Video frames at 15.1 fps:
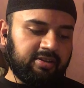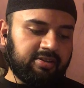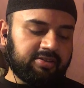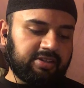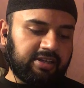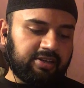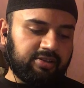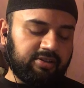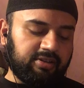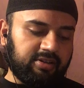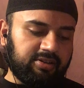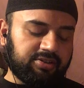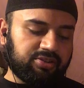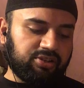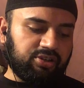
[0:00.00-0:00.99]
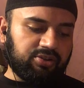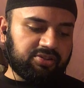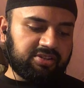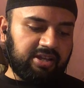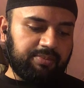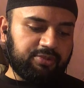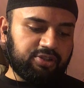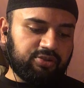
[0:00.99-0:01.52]
Second is, you know,
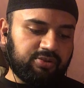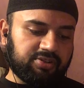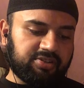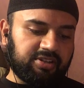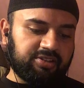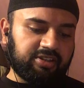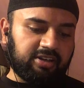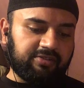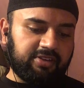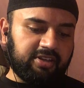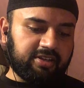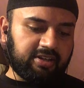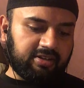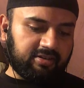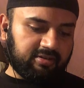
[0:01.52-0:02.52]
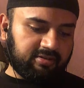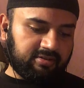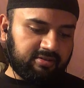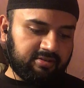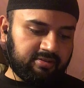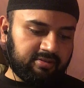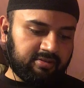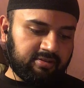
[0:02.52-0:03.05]
step two is the tariqah,
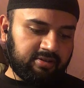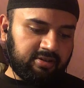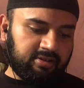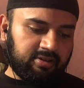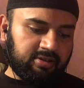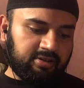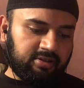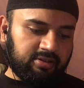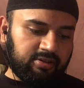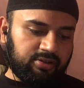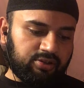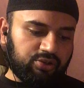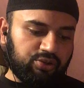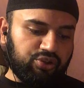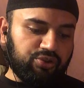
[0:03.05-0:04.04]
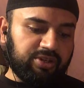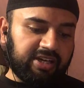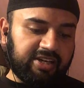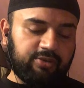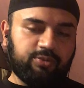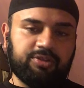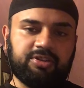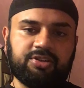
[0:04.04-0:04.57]
to
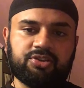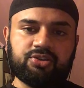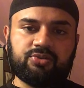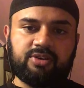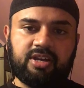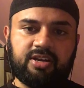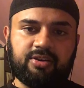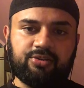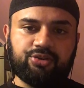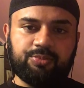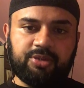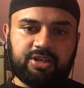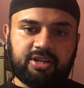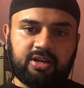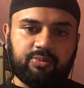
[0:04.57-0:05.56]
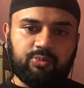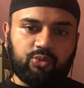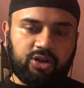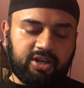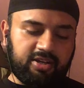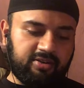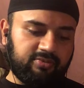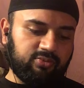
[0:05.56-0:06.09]
unite with his creator, to become
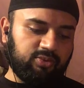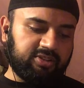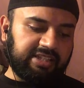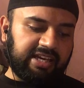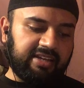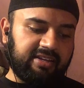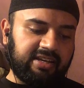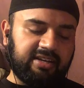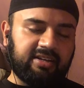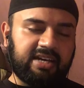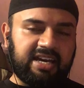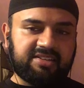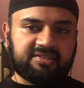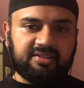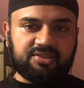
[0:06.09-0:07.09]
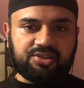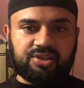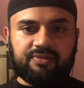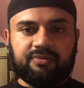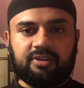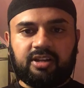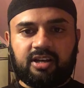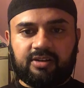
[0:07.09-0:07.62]
one with that uh, essence
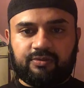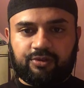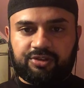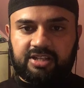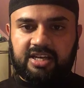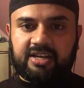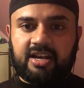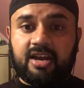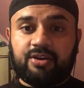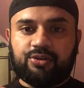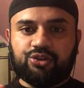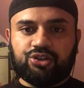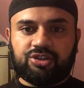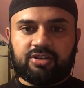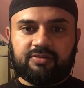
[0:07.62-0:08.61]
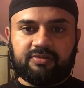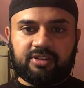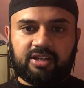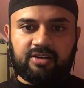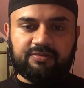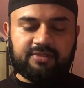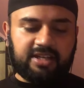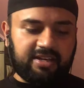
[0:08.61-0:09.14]
of love or that energy of
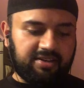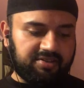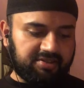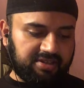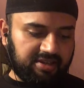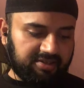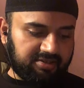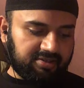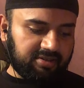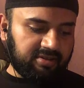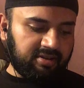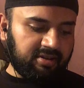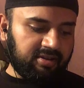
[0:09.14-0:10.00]
love that exists.